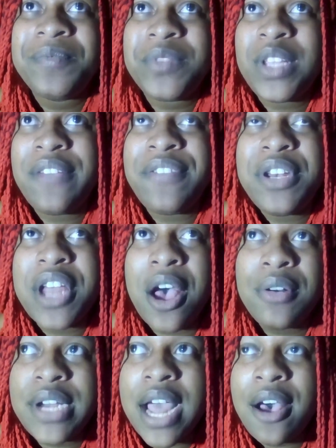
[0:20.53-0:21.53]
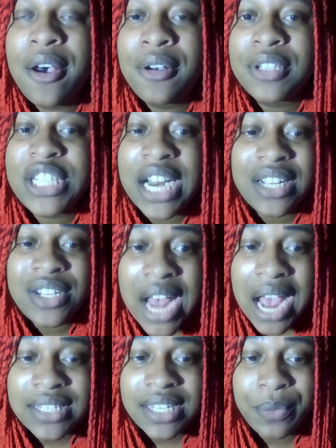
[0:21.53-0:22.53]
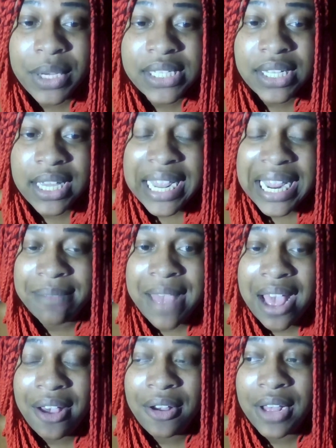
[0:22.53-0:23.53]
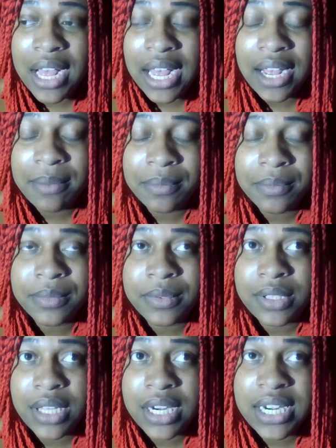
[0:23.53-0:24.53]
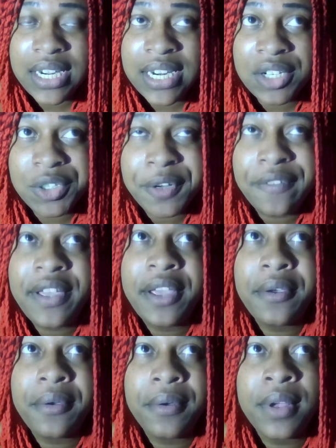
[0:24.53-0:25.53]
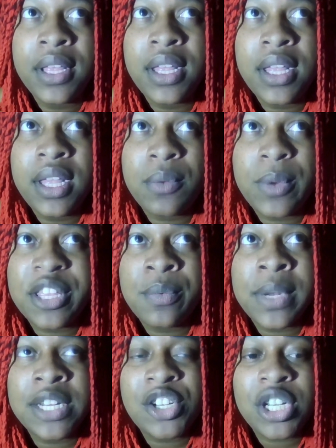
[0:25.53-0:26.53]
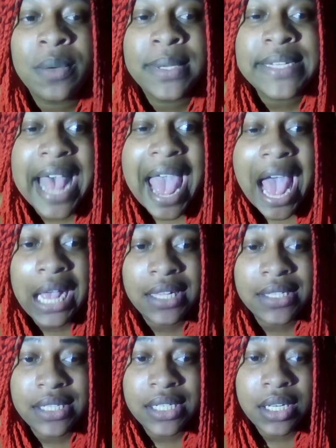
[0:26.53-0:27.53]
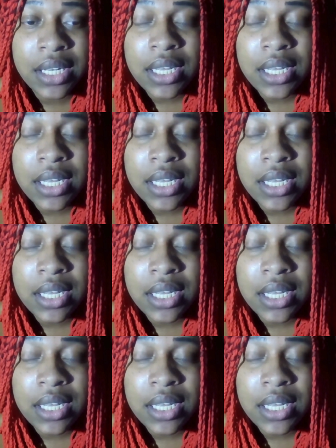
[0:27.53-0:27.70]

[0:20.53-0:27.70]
if you don't know, Janet Jackson recently came out and did an interview within which she was asked